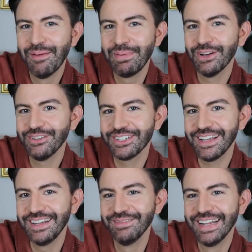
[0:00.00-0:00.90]

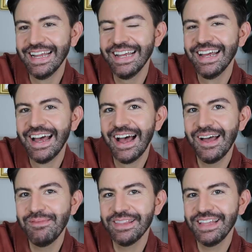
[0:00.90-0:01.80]
Beyonce in a minute,
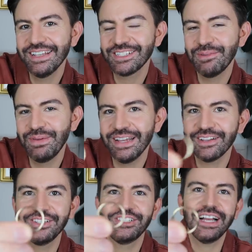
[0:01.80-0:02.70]
um, then this could be a good